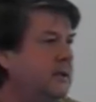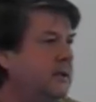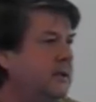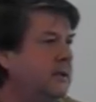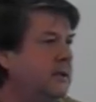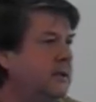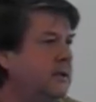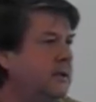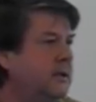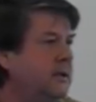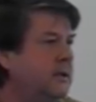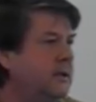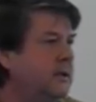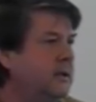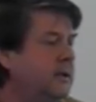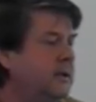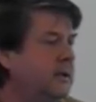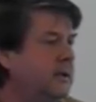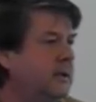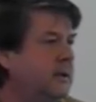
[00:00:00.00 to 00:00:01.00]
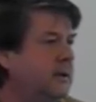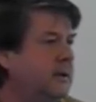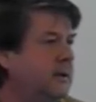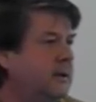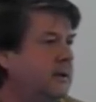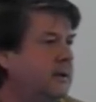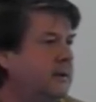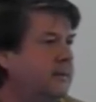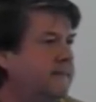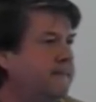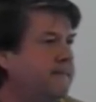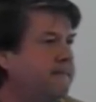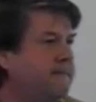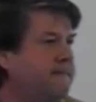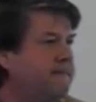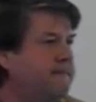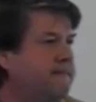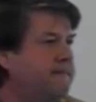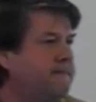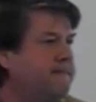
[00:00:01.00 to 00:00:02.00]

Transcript: [no speech]